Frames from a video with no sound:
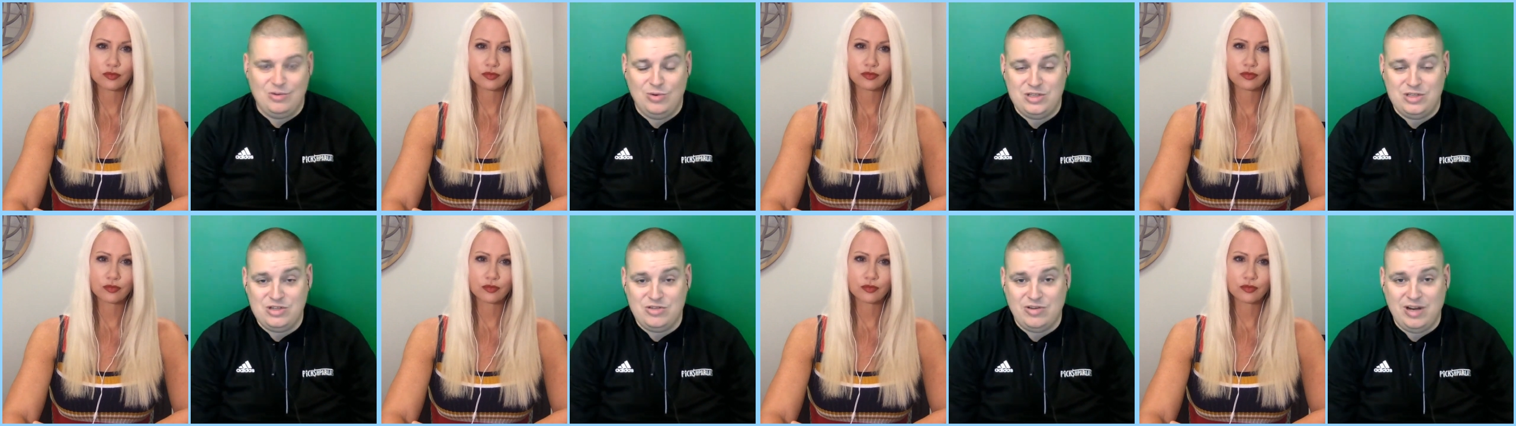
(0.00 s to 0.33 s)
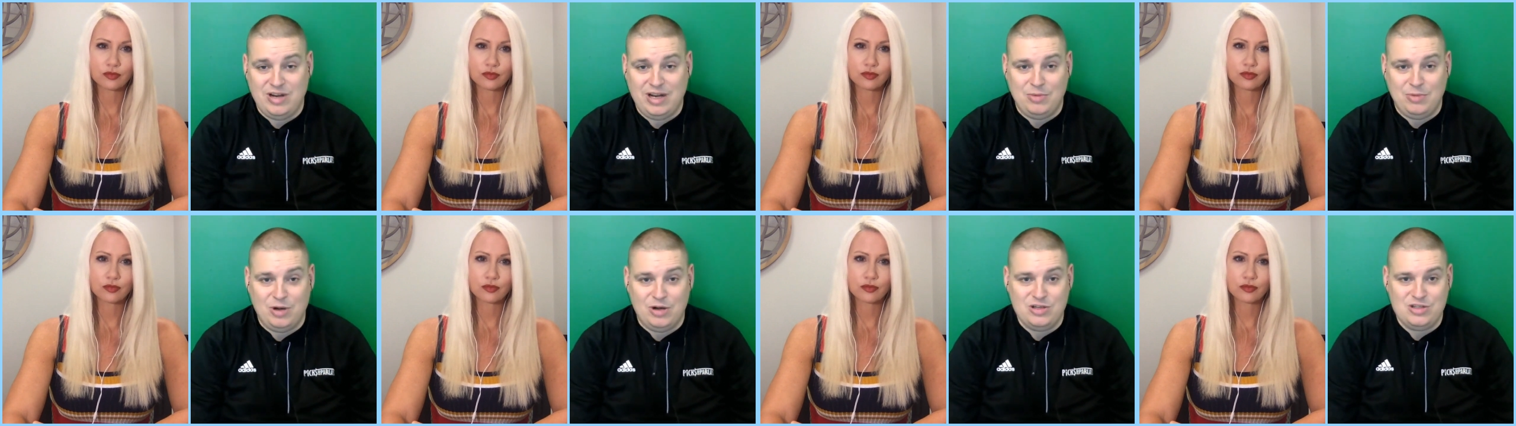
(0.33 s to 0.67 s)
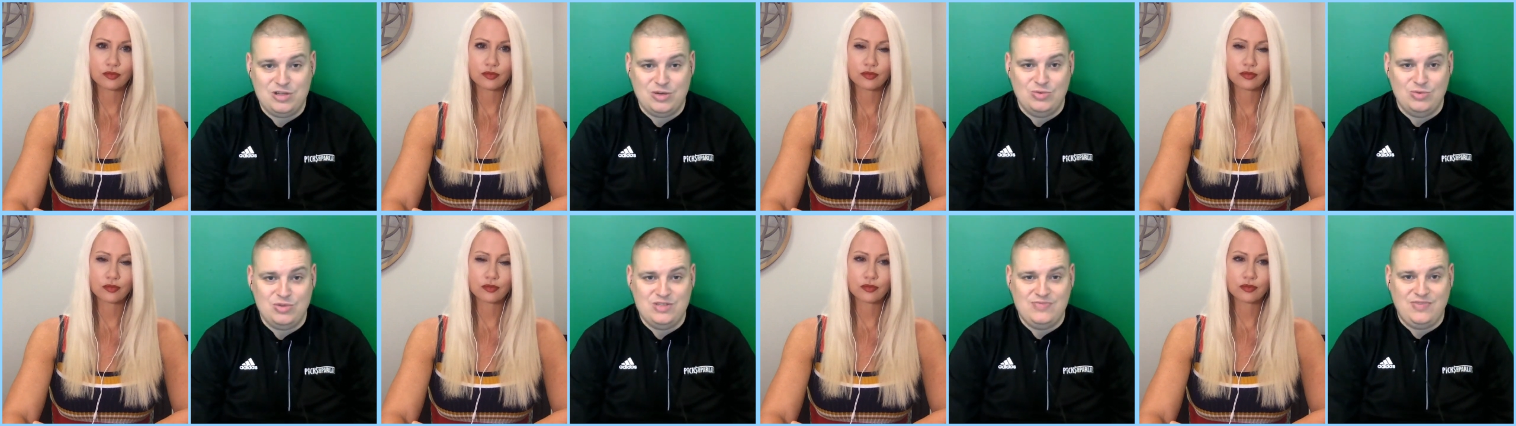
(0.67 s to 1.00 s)
Speaker 1: know once Gregg
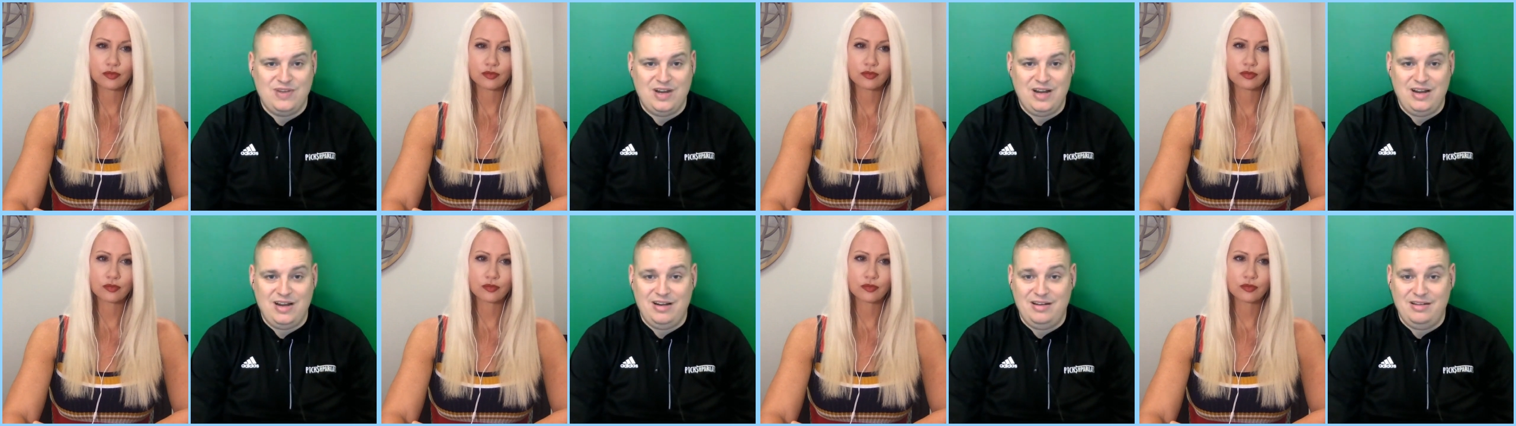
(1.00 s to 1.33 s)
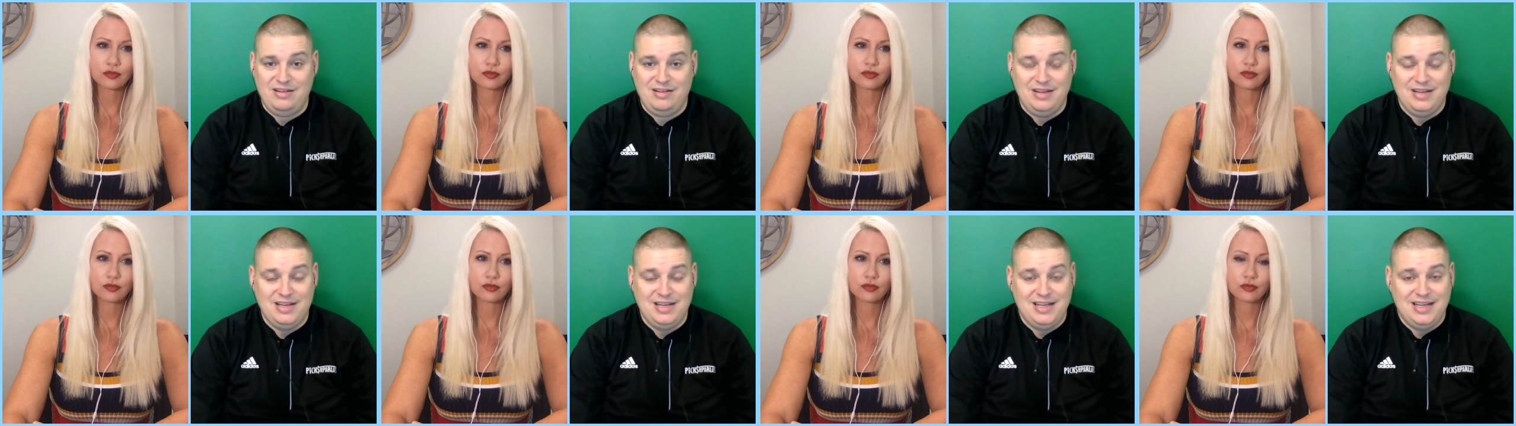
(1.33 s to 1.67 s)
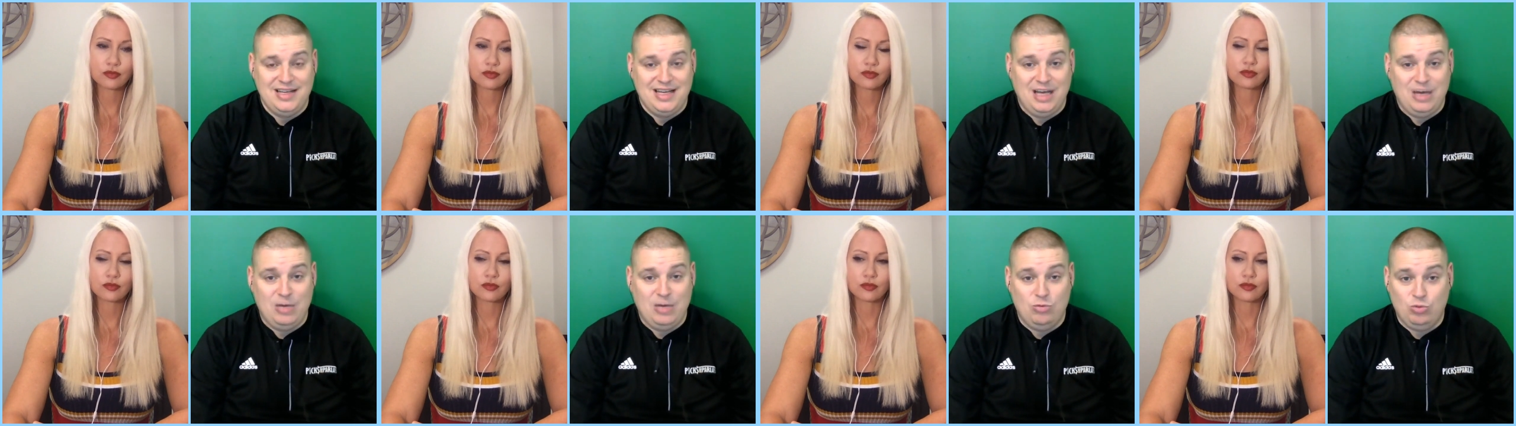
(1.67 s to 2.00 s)
Marshall was fired,
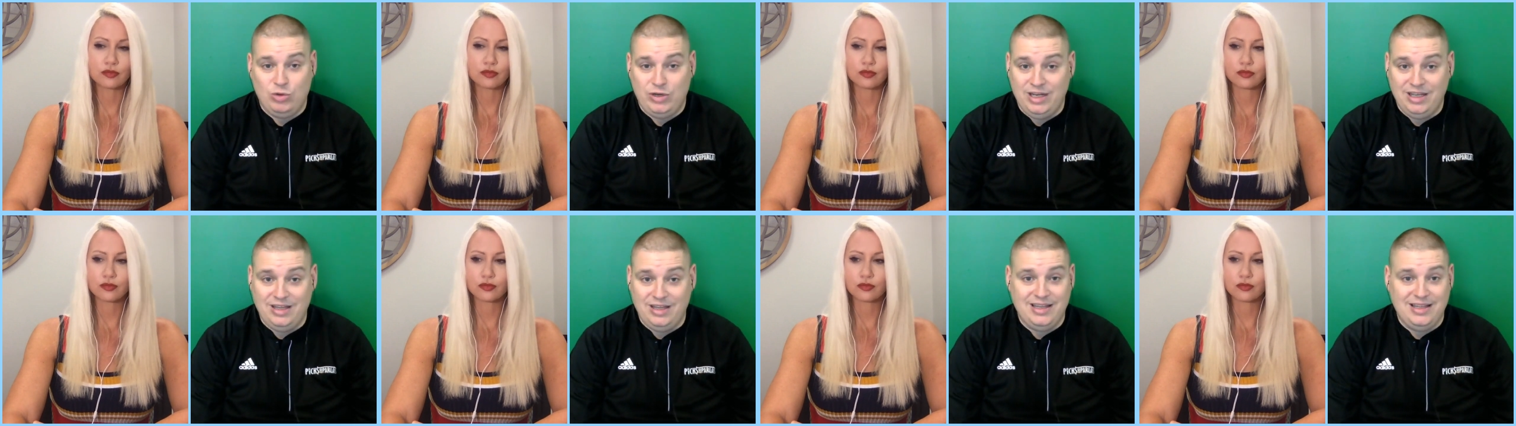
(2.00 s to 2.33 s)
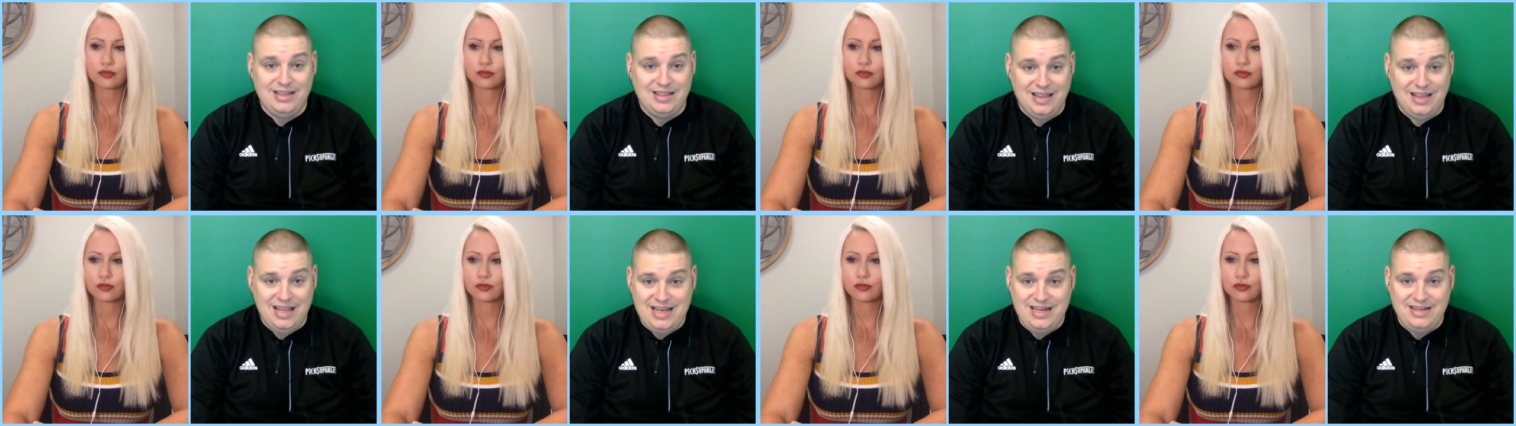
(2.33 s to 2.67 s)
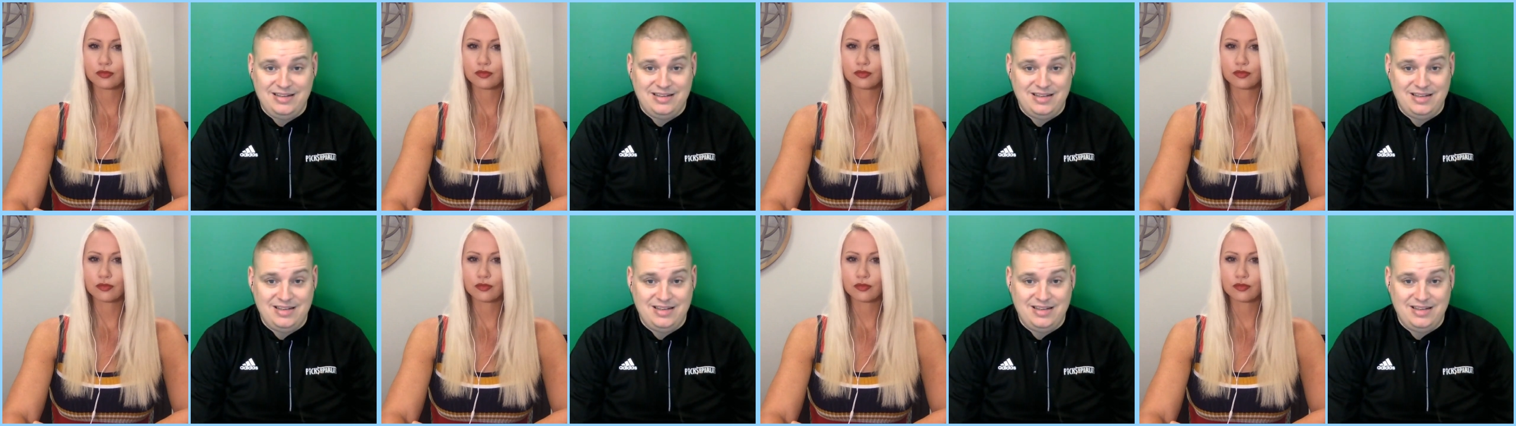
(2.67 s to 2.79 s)
uh, really late.